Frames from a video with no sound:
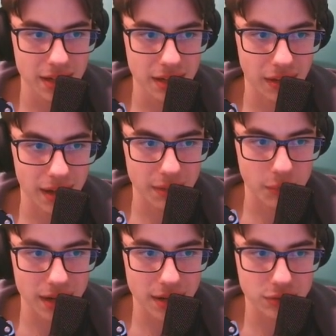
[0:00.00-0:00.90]
Like when
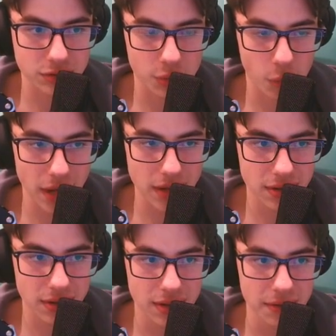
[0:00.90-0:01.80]
he goes to a
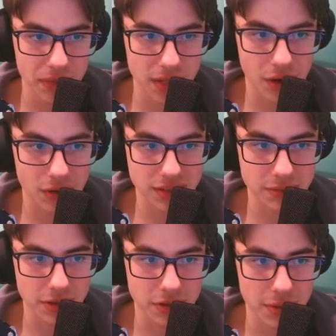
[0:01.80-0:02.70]
winger, he can't seem
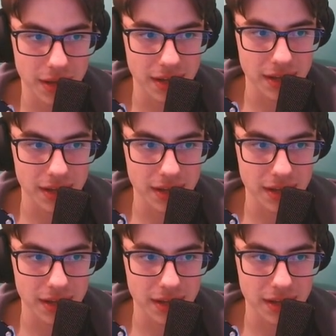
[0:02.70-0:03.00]
to do it.